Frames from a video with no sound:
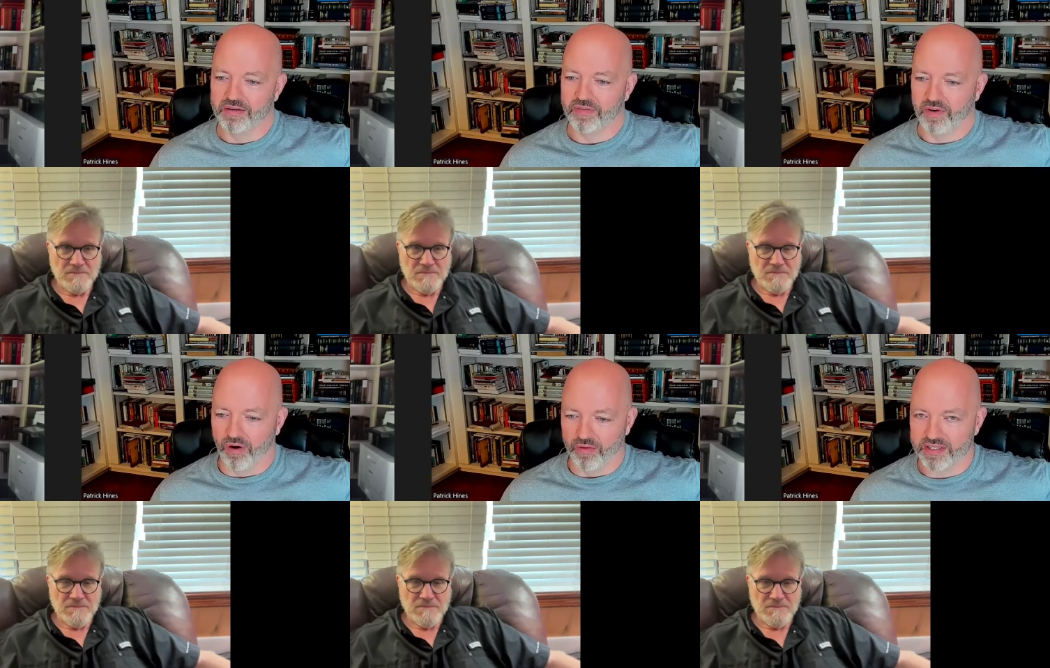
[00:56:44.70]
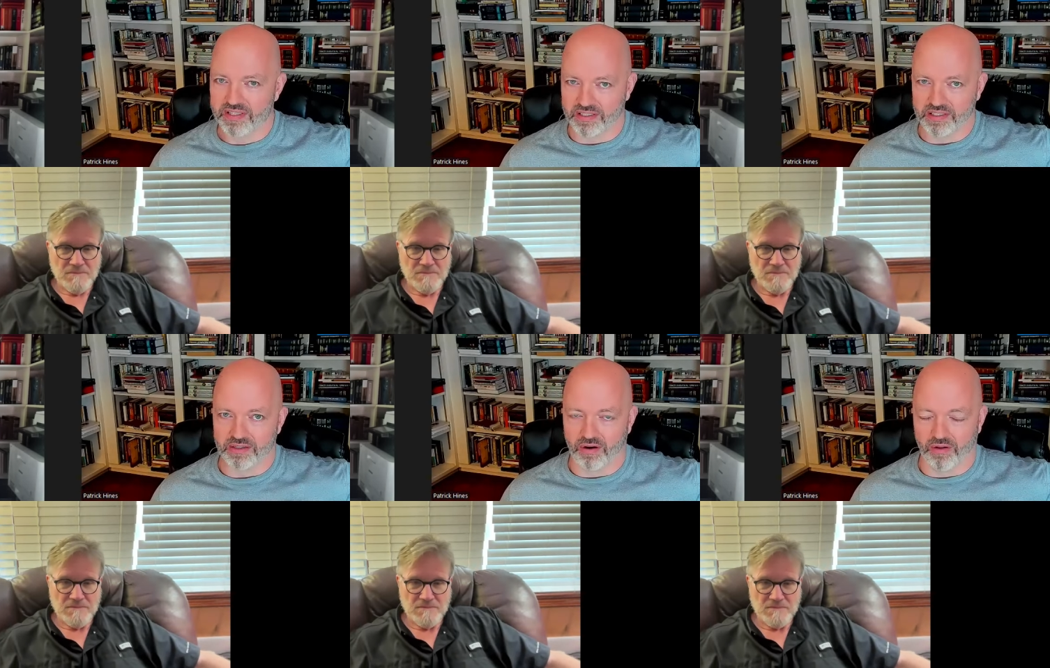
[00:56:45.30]
Speaker 1: And for all the
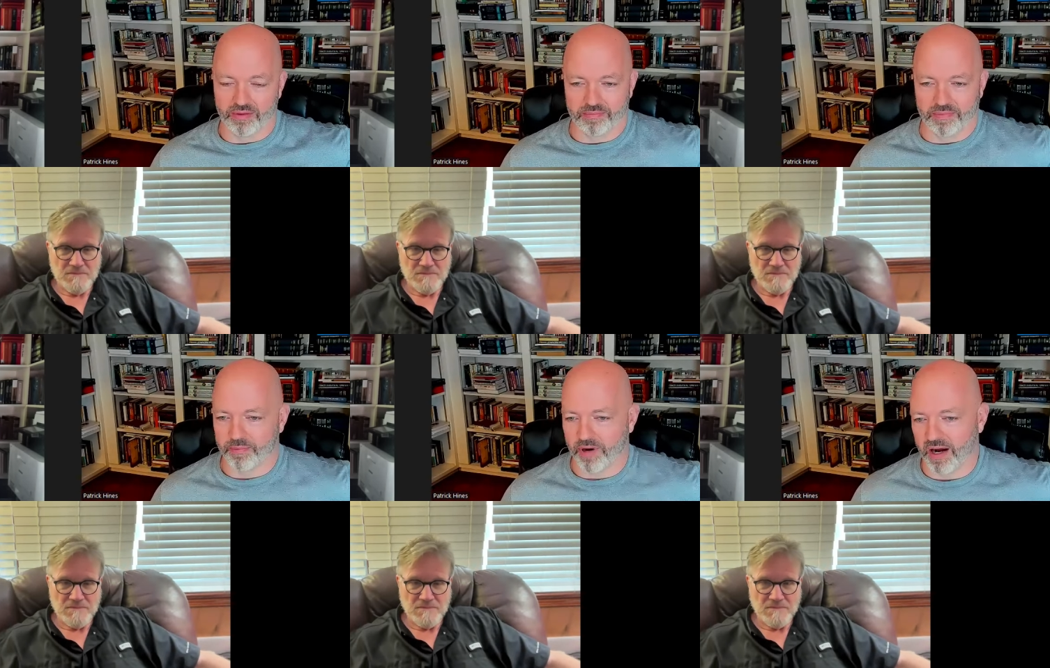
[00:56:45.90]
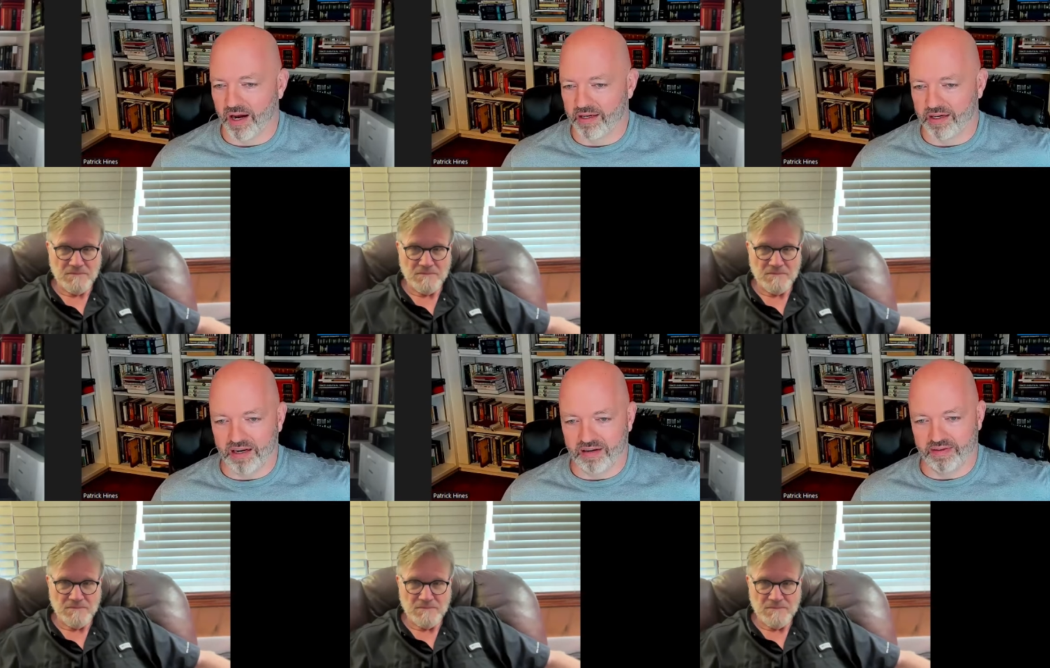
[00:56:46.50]
sin, all the, the
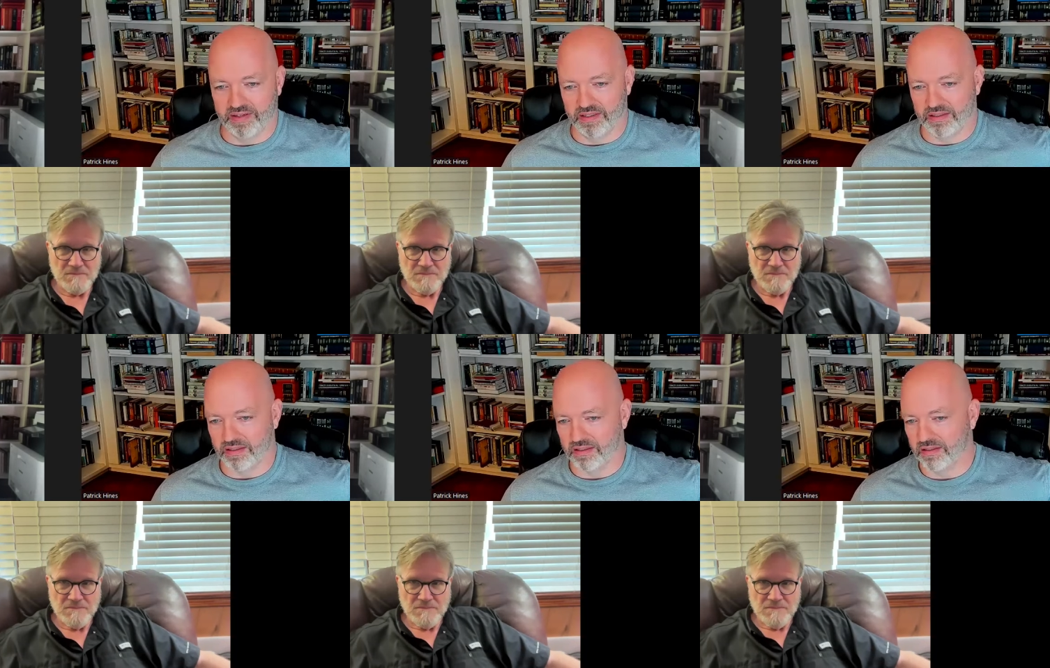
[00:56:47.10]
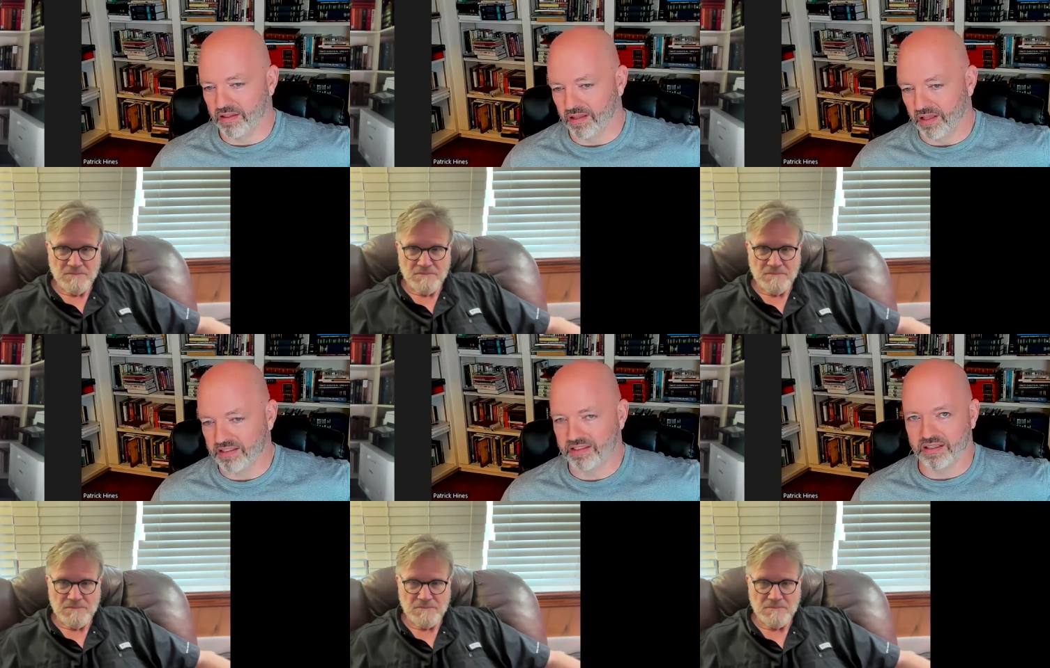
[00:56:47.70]
pride and envy and the, the
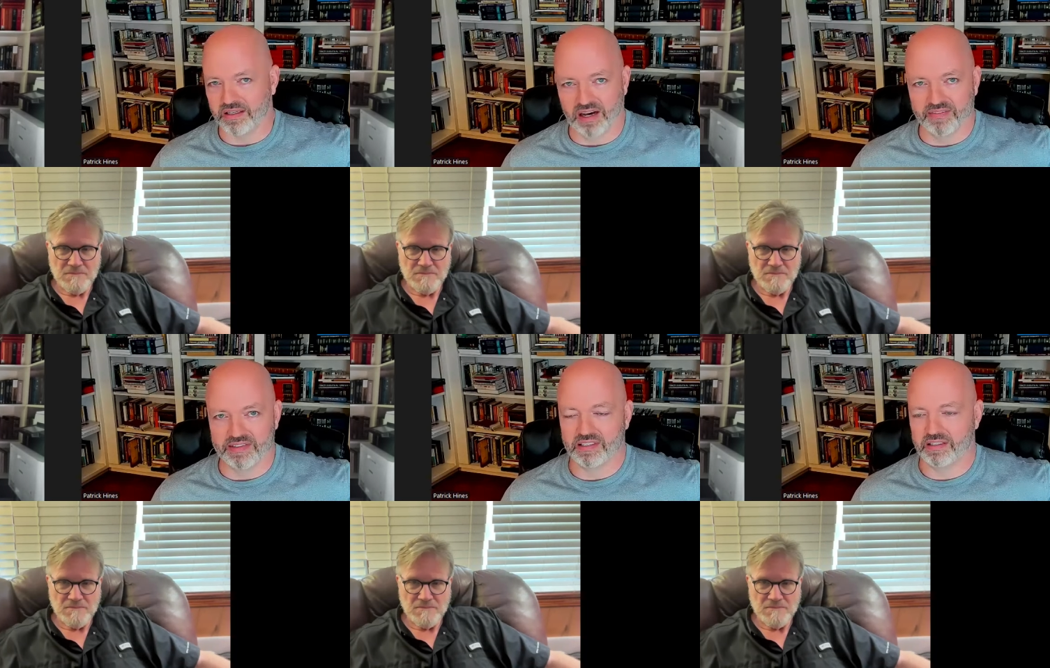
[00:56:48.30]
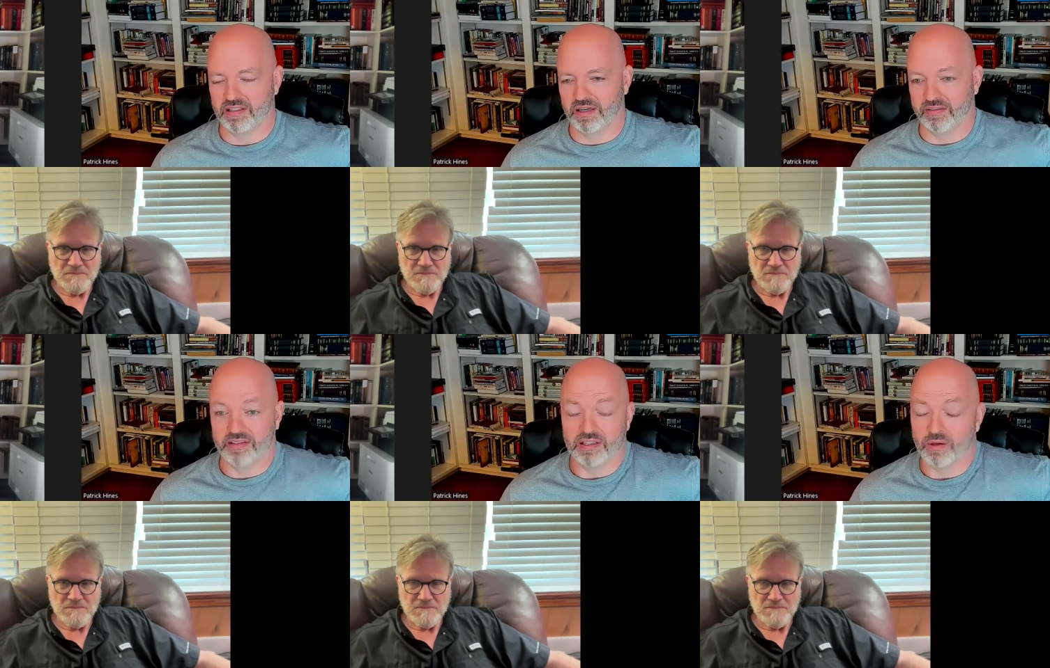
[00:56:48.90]
lust and
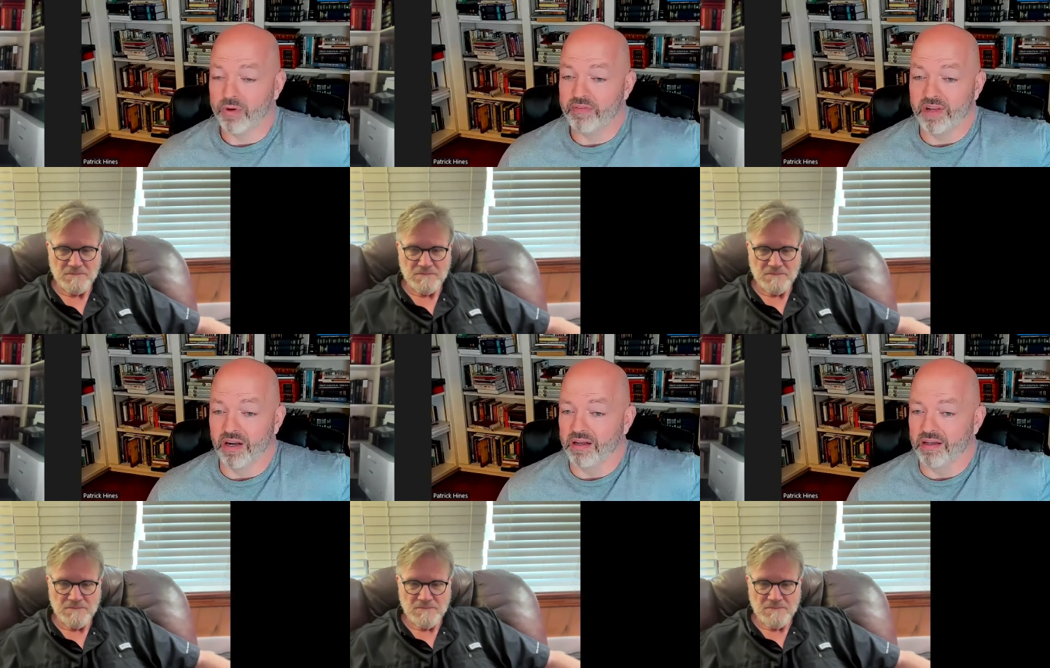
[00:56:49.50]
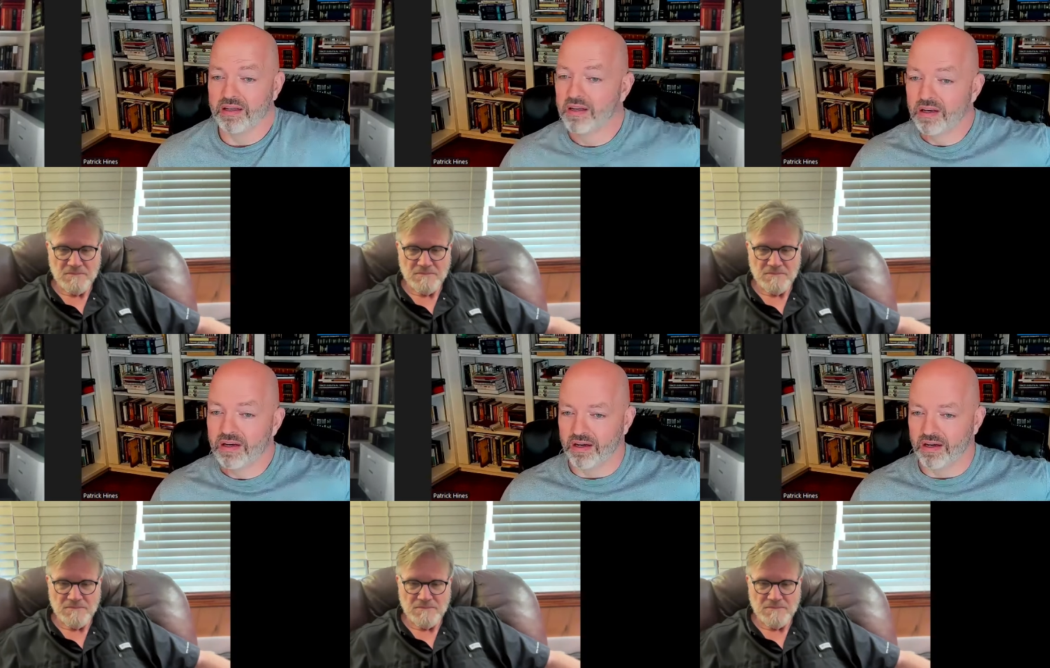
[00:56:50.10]
coveting and everything that we've done,